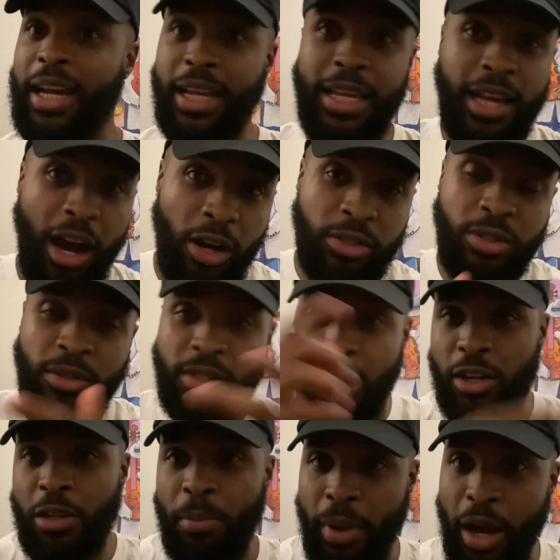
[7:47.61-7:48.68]
And he also
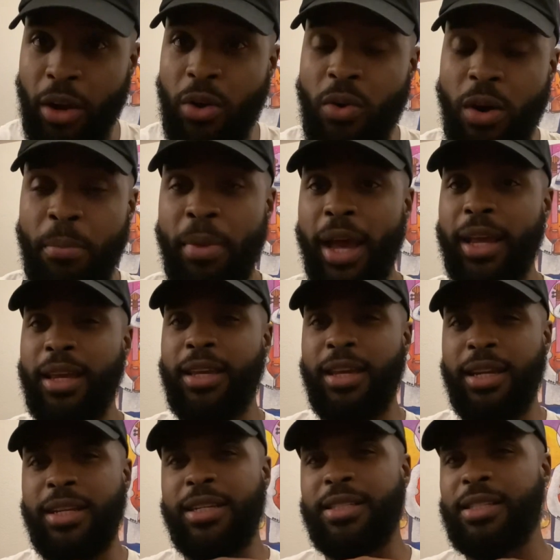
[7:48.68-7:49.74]
talked about going back and getting
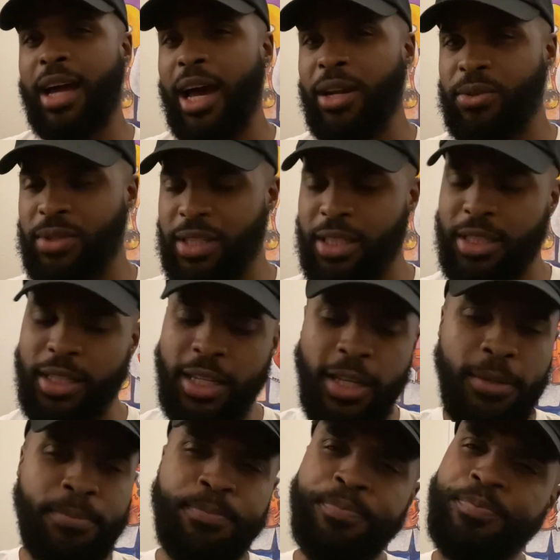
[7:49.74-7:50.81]
his titles and
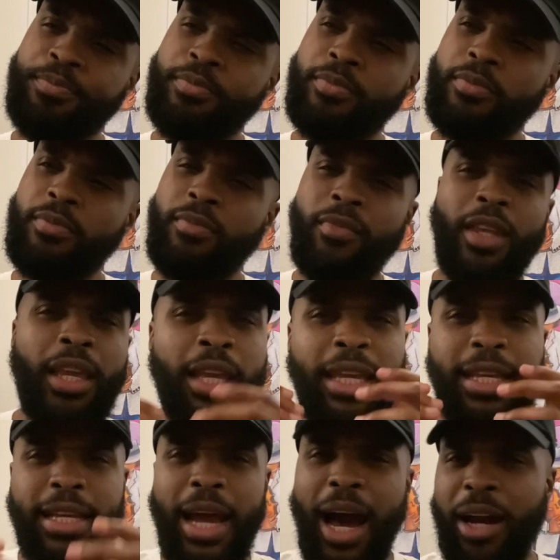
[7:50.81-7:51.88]
shit. He
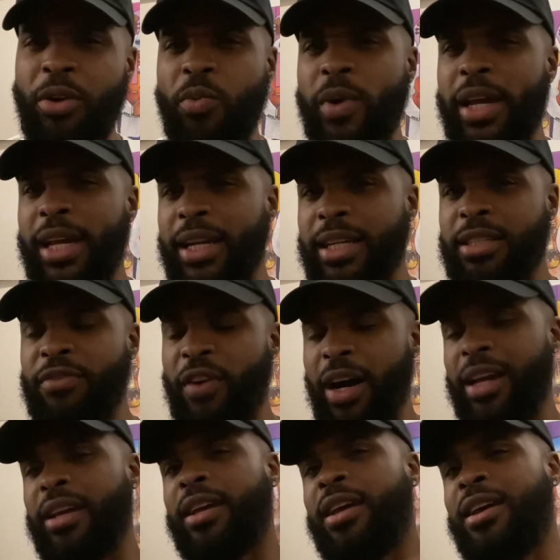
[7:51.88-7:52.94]
gotta win this
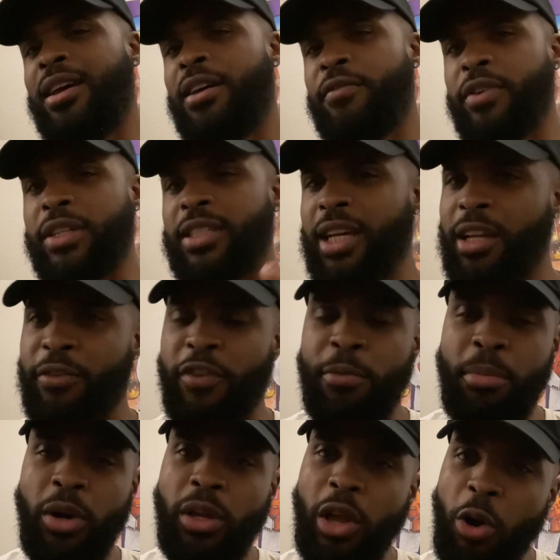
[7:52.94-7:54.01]
fight. For
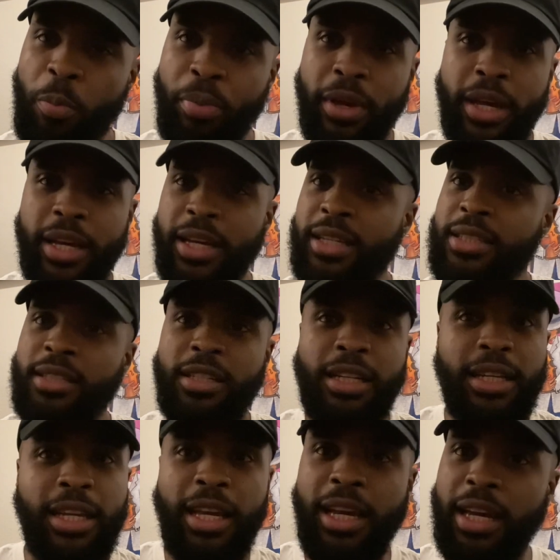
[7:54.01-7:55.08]
Teofimo Lopez,
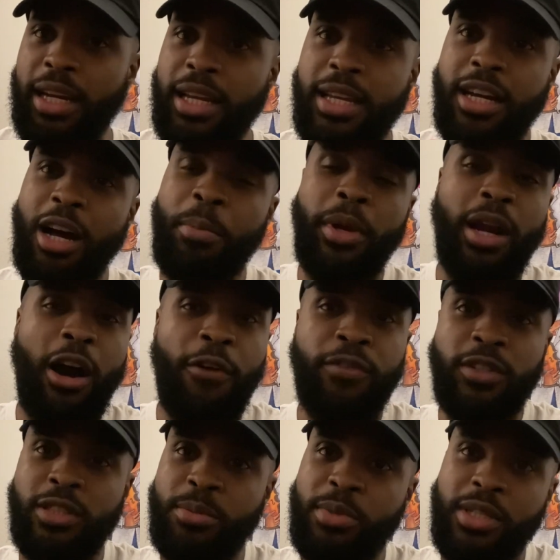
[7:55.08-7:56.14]
again, he coming off of
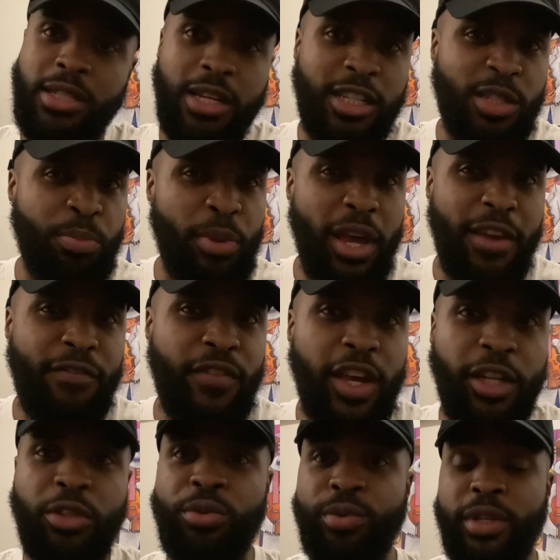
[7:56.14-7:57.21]
some suspect
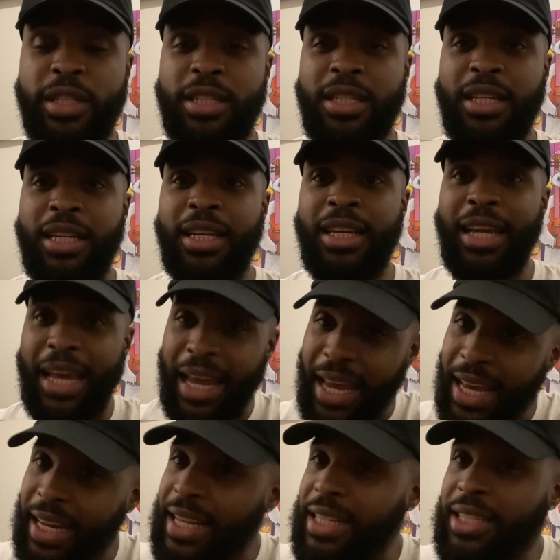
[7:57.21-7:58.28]
victories
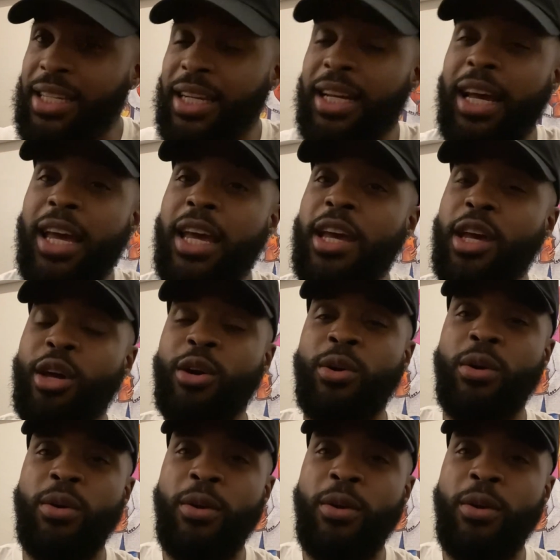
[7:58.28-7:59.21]
and he took a L.